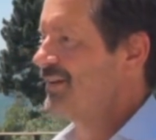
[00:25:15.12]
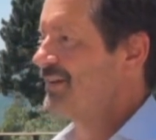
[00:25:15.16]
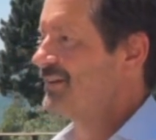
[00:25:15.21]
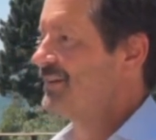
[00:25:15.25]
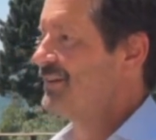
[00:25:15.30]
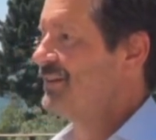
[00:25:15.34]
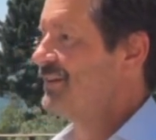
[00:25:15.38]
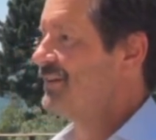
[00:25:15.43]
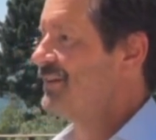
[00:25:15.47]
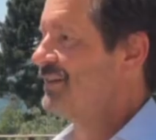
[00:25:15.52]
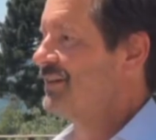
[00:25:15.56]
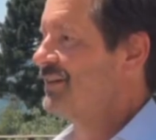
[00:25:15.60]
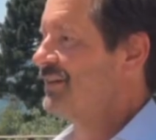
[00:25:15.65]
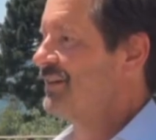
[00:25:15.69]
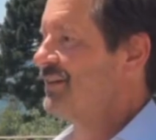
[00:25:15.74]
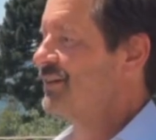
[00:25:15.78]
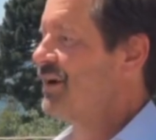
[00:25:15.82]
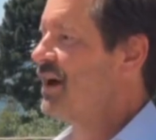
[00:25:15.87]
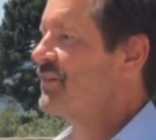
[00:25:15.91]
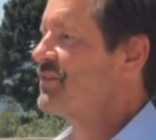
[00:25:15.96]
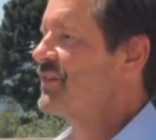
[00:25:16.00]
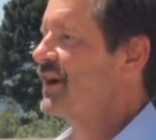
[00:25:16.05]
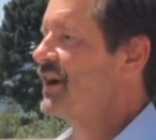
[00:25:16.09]
It's, got, it's got
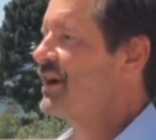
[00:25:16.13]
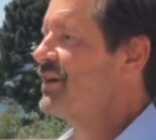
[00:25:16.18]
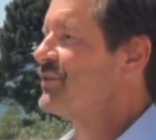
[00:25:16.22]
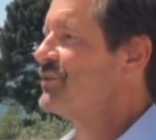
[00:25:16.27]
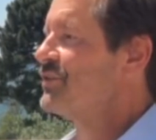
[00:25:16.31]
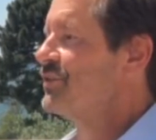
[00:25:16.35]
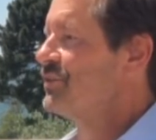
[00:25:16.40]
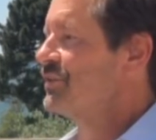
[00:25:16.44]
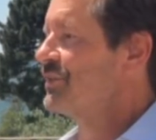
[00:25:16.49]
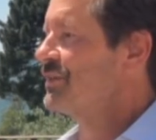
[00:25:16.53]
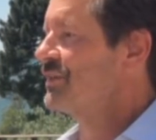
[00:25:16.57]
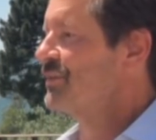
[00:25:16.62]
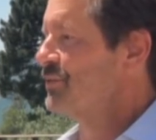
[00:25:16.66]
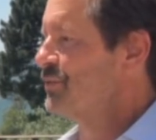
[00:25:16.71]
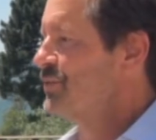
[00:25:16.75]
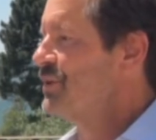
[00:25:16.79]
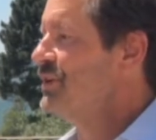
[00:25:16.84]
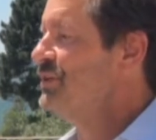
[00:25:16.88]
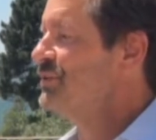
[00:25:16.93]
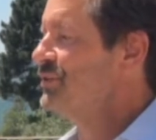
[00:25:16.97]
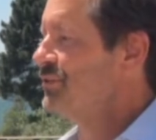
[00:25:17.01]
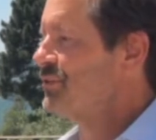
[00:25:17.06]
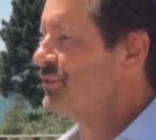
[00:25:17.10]
there are a thousand reasons.
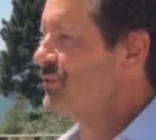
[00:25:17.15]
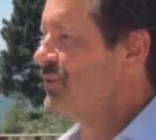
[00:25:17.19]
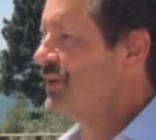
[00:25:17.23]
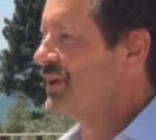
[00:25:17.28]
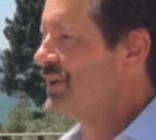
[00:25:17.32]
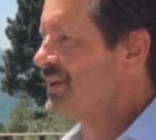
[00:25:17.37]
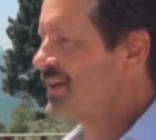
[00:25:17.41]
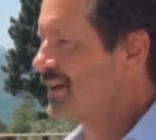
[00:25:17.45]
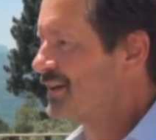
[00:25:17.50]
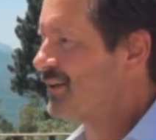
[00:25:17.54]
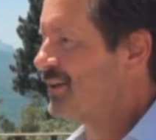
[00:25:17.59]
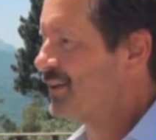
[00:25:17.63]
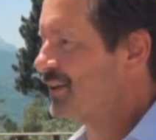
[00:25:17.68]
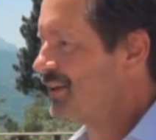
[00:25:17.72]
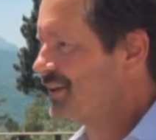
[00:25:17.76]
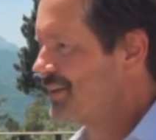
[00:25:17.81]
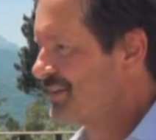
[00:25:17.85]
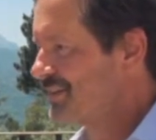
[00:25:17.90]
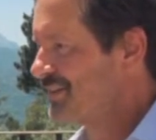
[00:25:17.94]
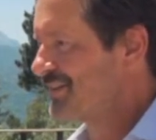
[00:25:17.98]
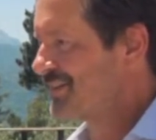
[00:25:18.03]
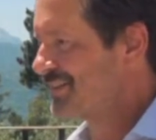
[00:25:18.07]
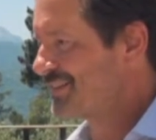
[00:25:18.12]
reasons why that car
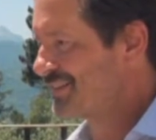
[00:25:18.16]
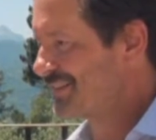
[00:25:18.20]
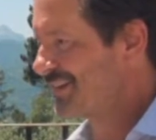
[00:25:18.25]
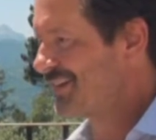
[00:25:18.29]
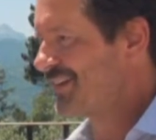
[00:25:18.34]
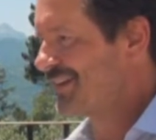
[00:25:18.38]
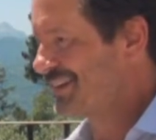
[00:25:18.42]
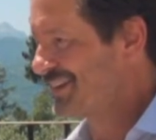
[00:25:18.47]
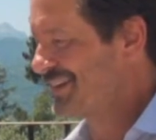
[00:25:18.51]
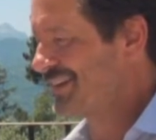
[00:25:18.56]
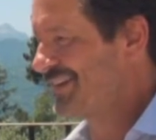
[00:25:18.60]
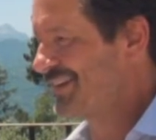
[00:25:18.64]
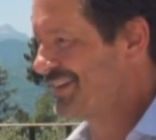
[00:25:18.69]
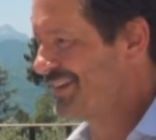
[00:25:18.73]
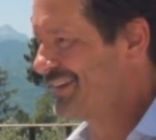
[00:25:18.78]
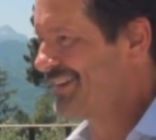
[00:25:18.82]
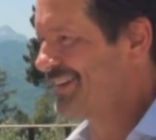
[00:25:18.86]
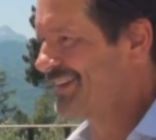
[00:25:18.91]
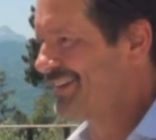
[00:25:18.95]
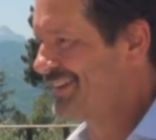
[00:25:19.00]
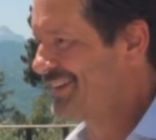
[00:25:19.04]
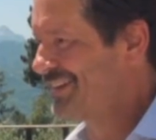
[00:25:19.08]
doesn't start.